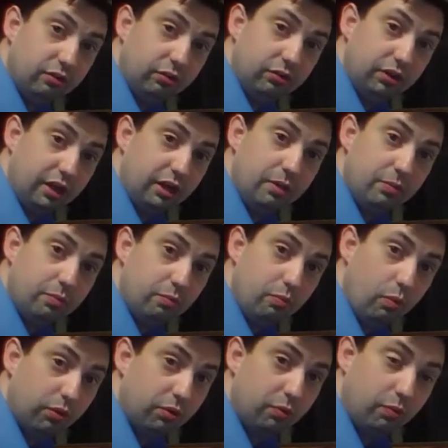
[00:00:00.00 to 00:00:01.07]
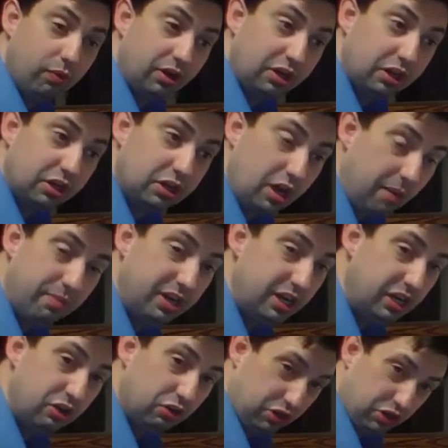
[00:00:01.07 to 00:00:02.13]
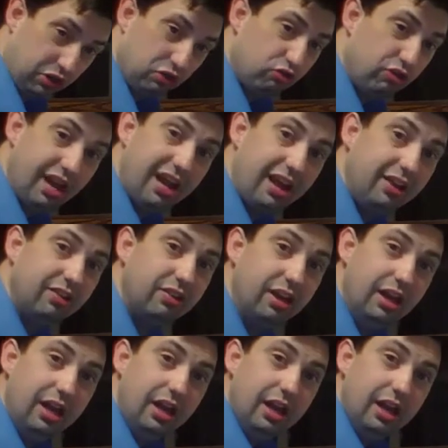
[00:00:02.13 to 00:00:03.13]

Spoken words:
certainly any more than one company or country has.